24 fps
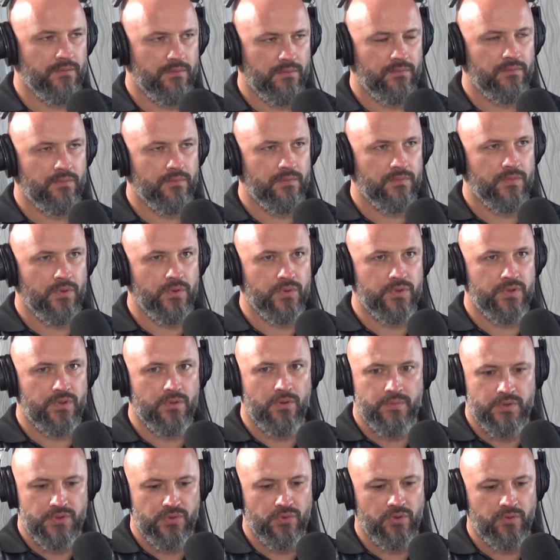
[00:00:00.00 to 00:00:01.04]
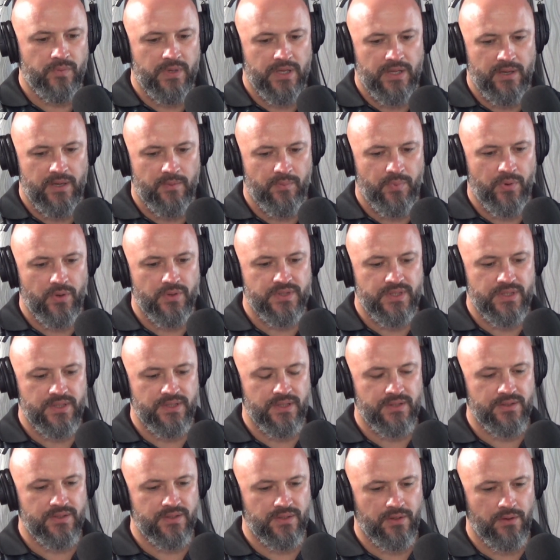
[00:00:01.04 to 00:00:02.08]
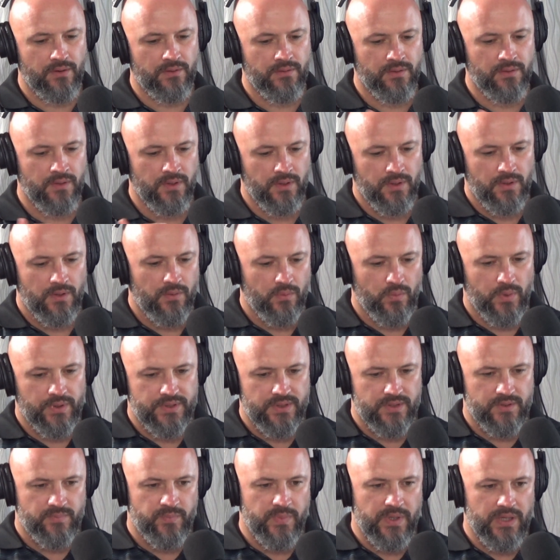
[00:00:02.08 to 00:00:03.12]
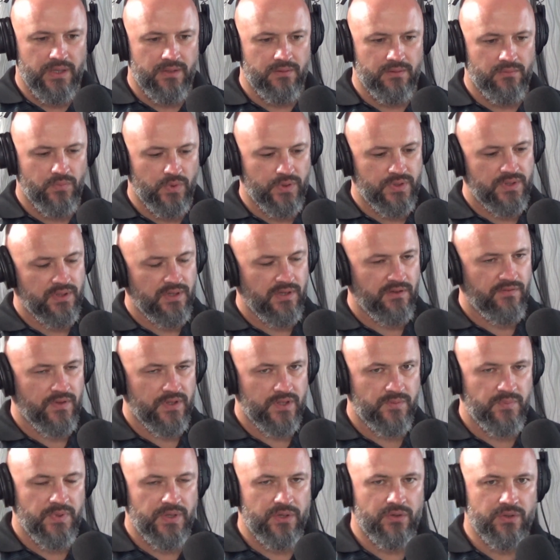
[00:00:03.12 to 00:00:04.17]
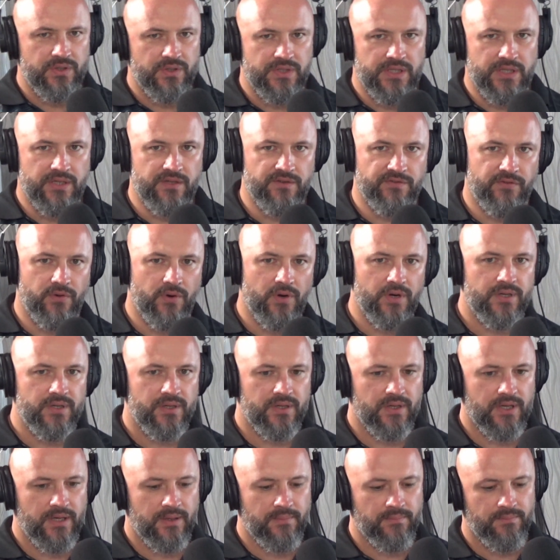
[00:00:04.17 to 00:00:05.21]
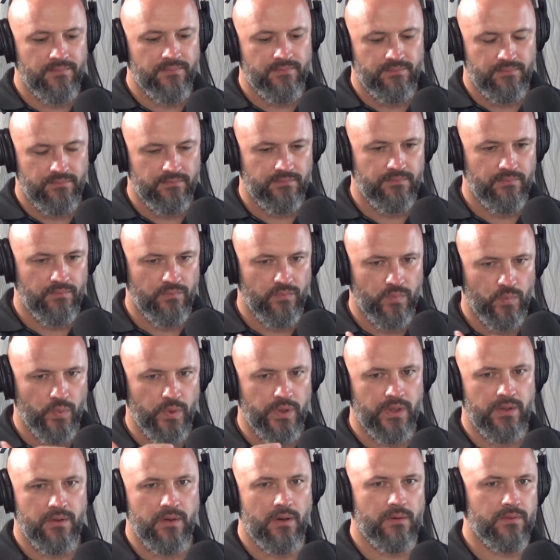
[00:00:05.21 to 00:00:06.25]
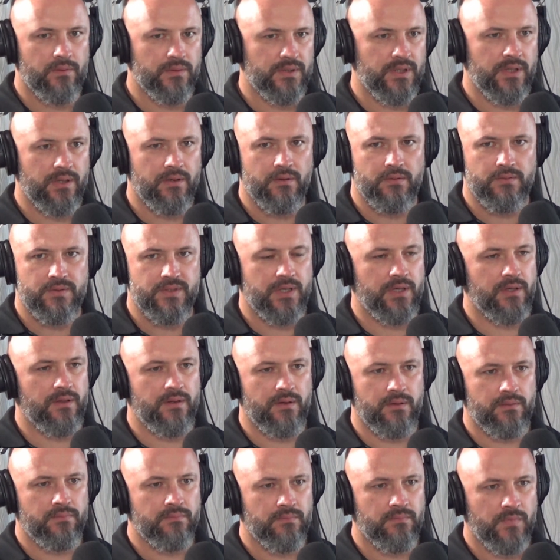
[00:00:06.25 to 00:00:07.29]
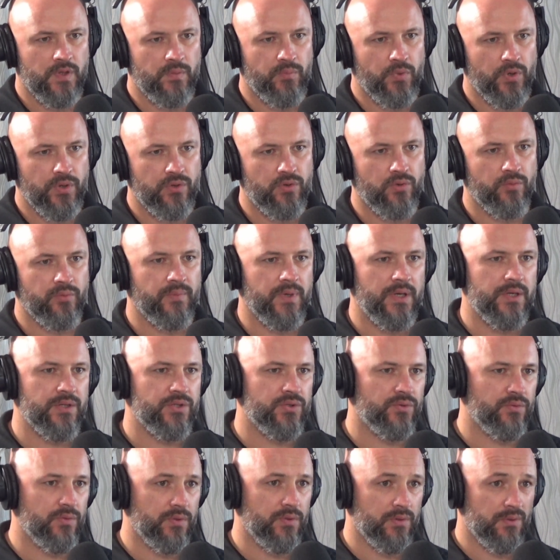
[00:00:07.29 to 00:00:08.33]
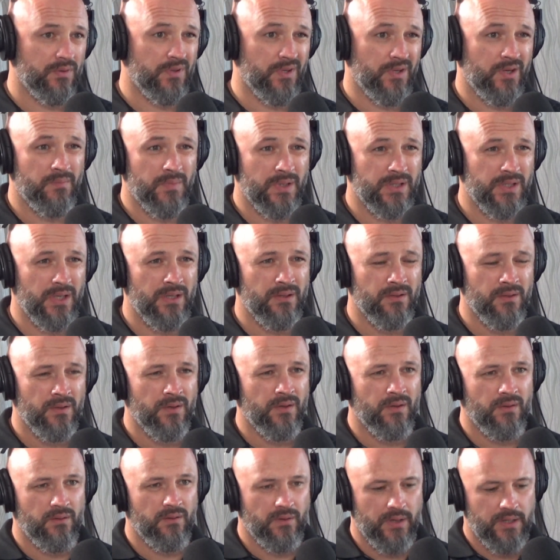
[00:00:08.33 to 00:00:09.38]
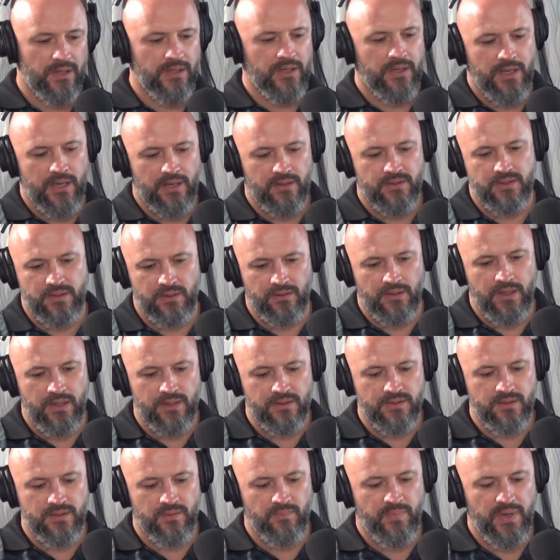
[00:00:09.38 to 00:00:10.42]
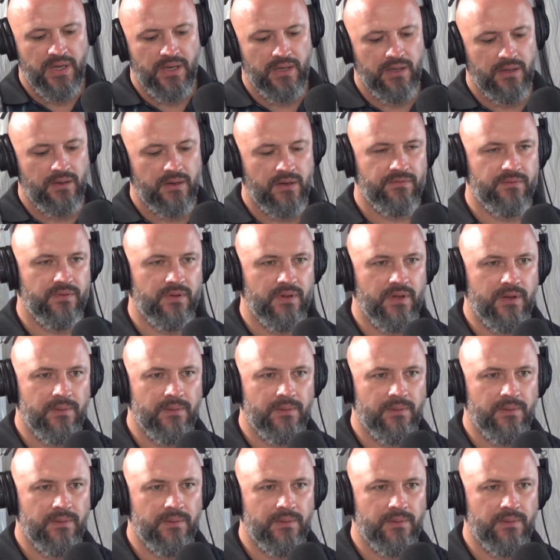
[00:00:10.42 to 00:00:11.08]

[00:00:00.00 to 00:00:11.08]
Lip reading: good time to talk about that process then. So once the defect's been identified, we go and tell, say, the body corporate manager or the committee, and then how does it pan out after that?